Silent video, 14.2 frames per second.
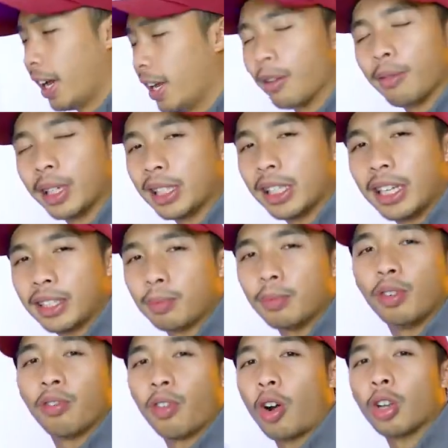Anyways, let's
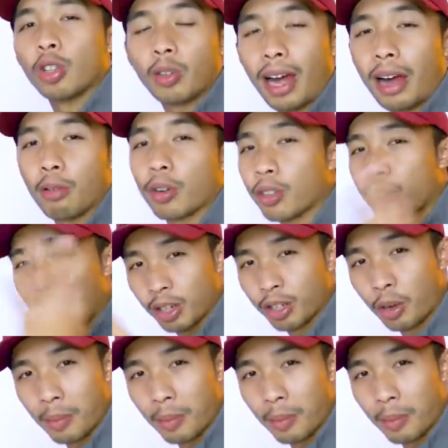move on to our third